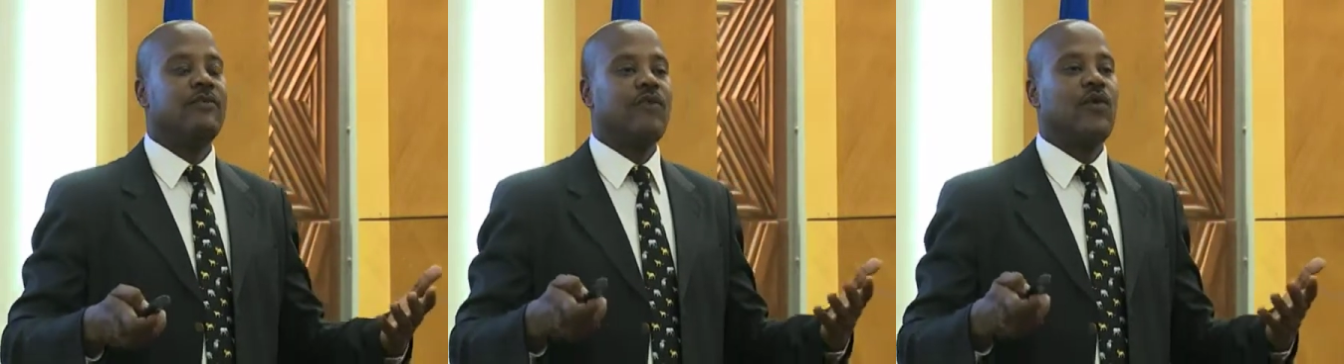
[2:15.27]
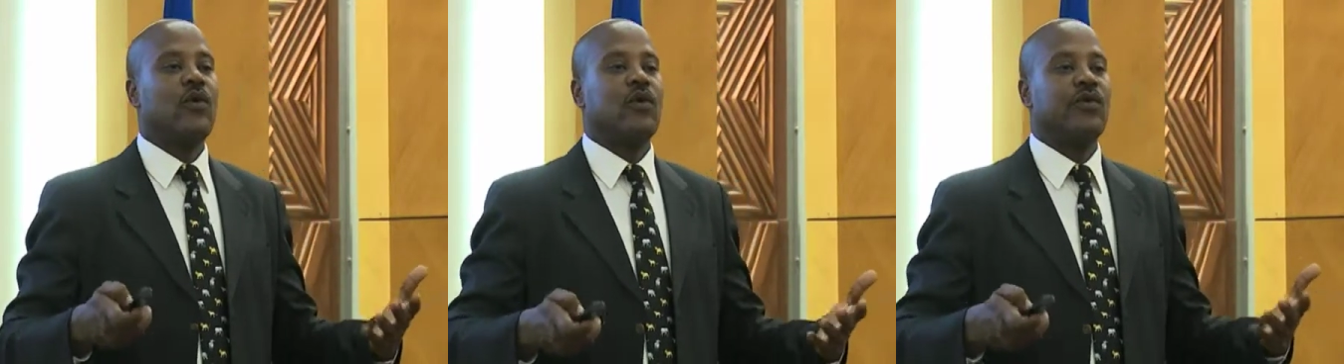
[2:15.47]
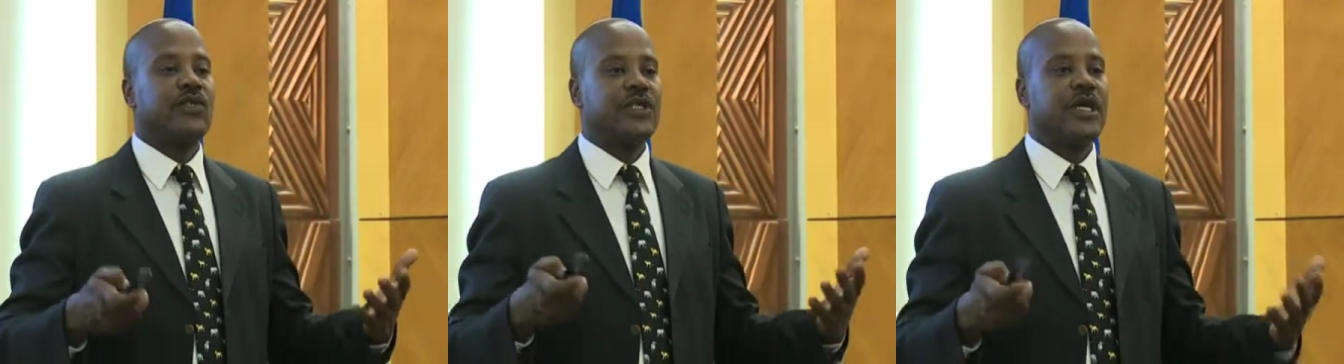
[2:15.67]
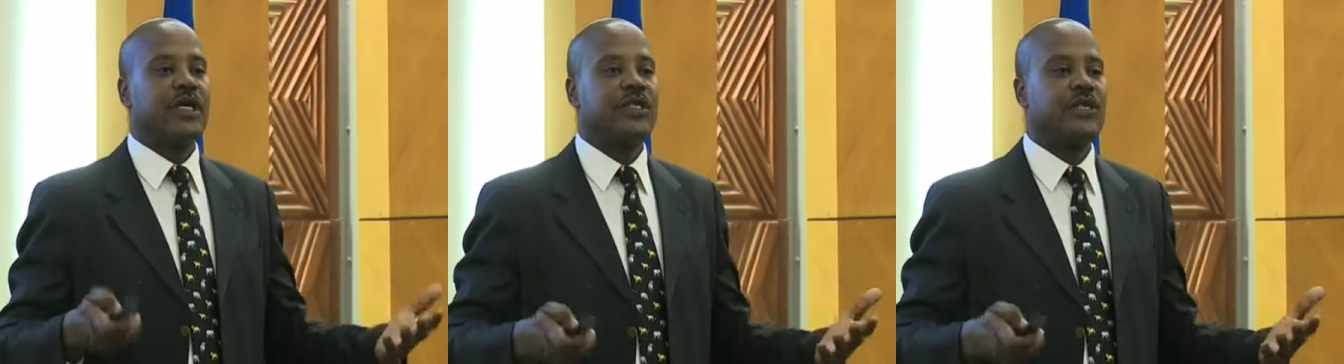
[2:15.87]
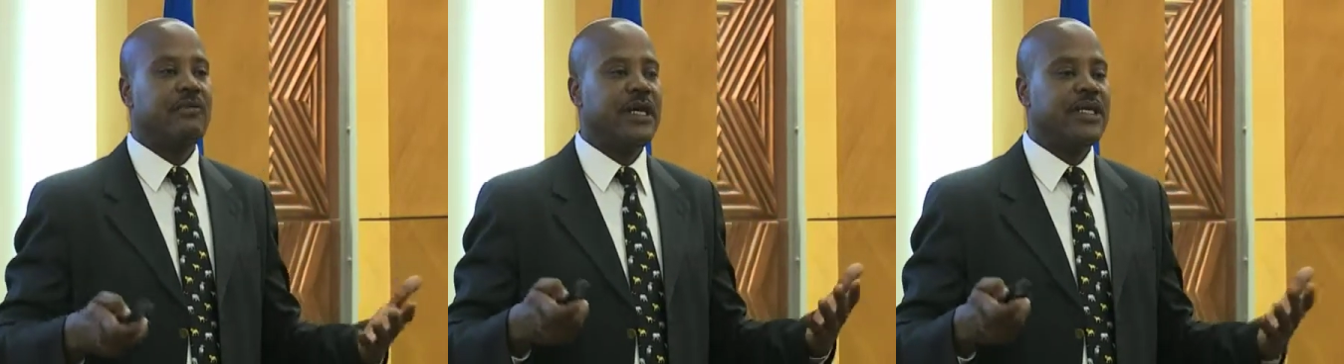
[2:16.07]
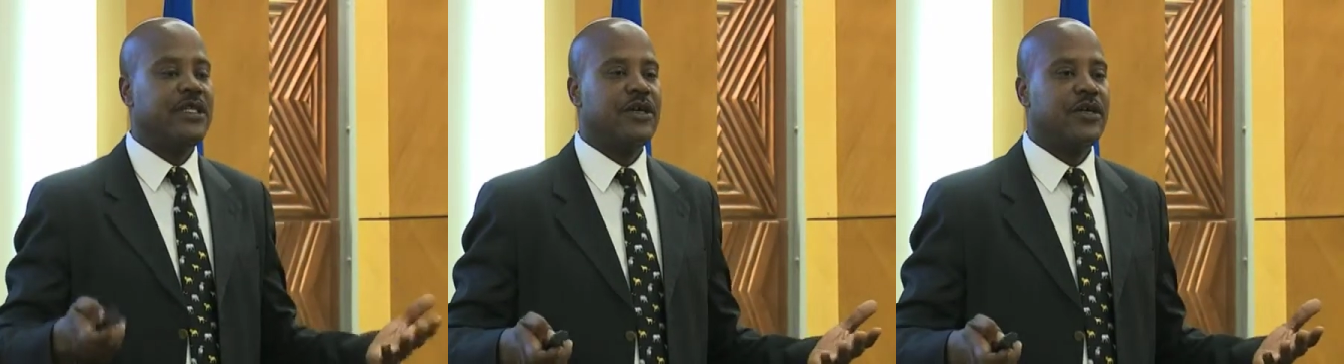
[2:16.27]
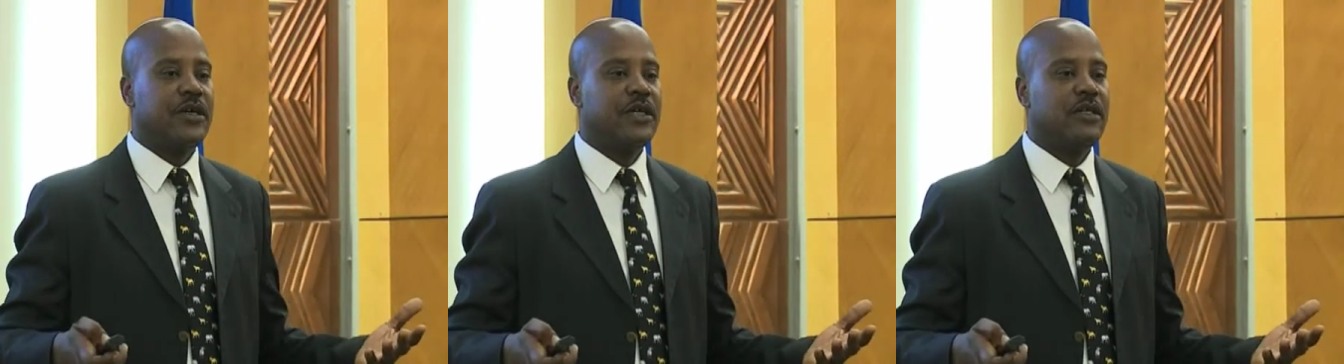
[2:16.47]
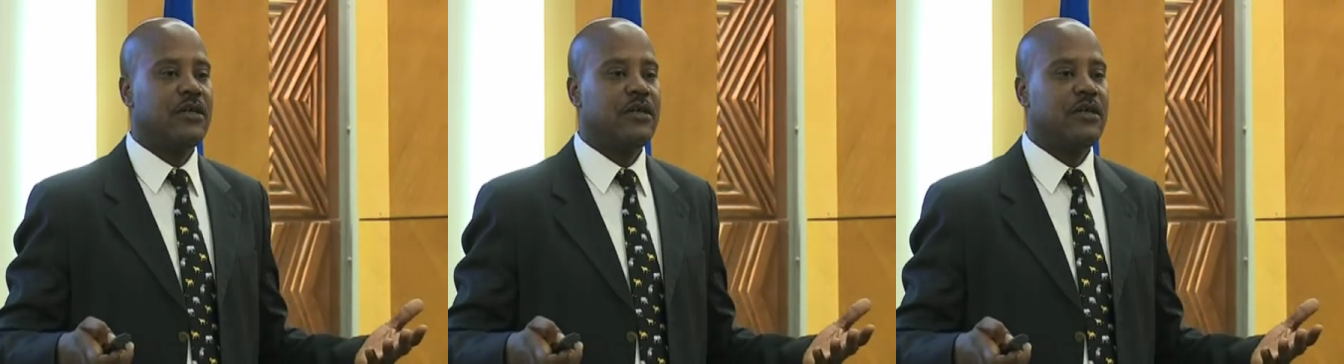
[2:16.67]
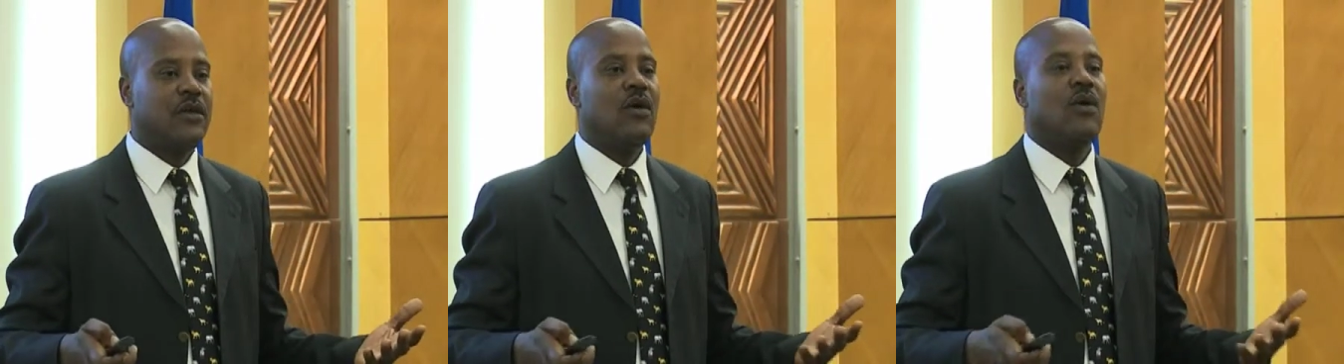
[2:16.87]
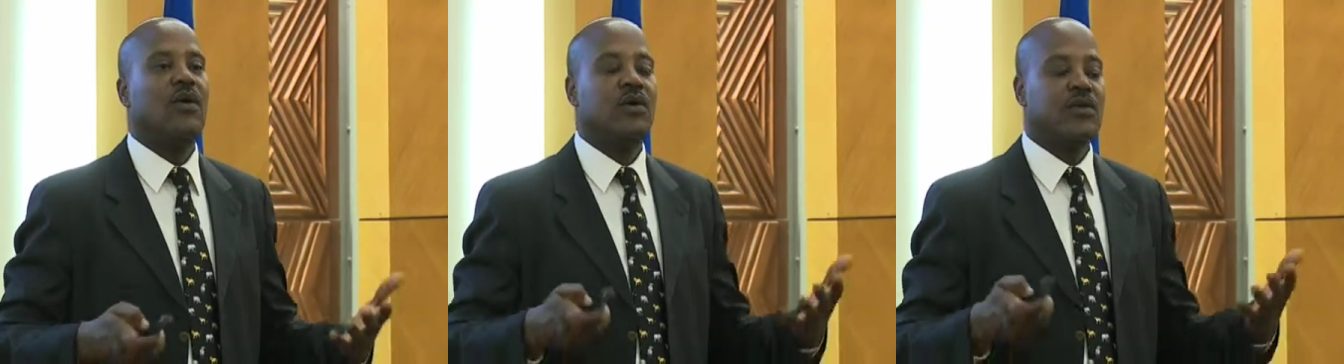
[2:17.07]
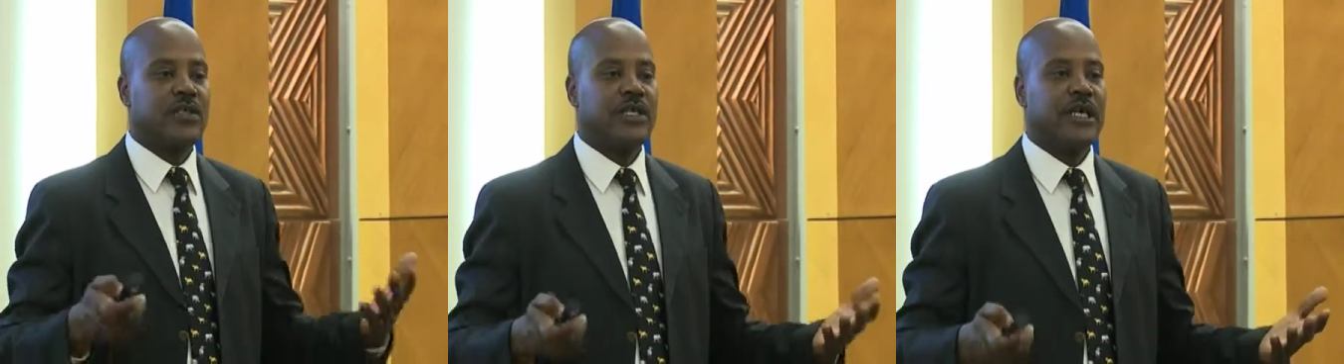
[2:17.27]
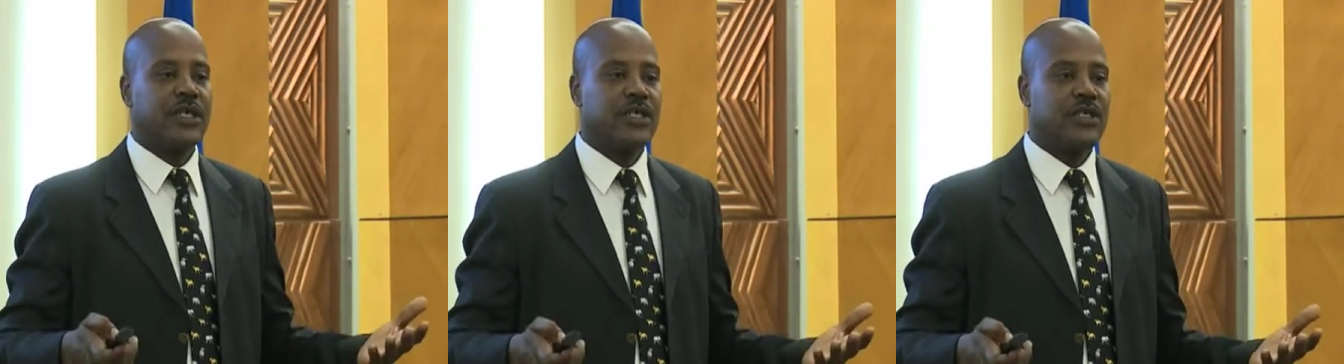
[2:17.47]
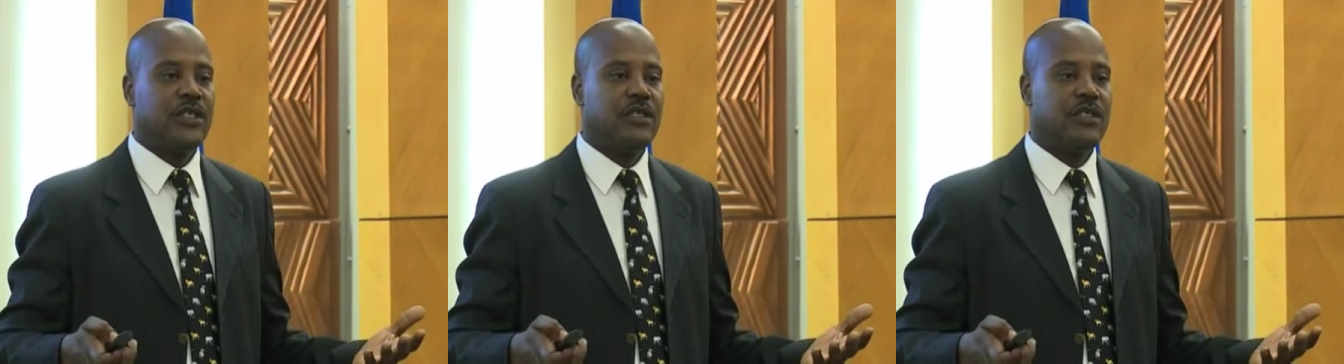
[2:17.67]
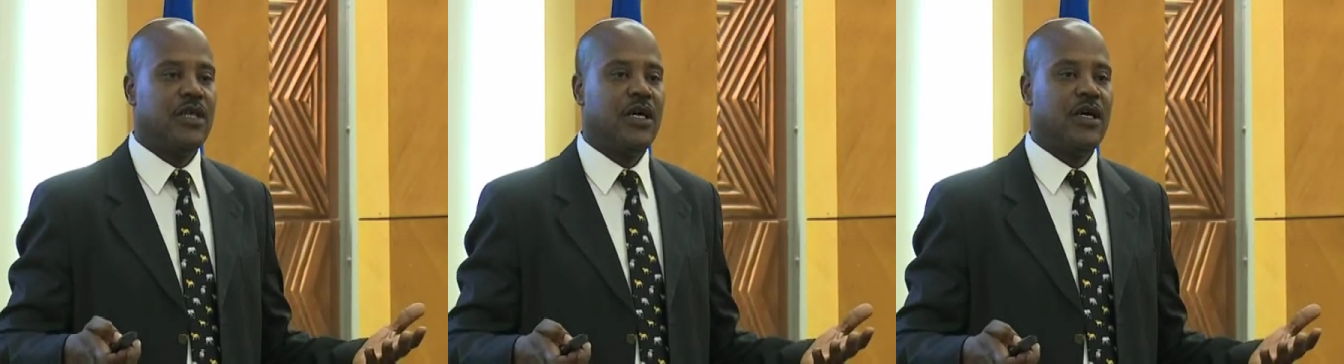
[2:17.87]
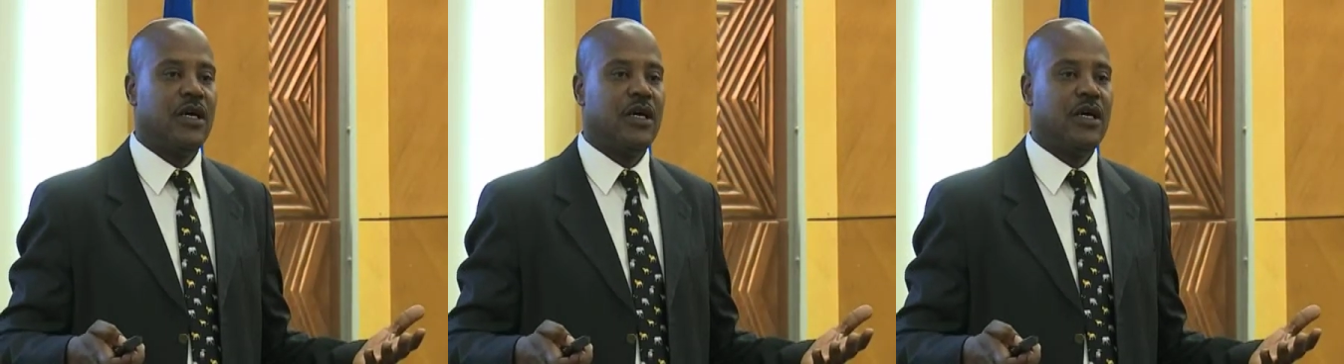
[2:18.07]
for construction material or construction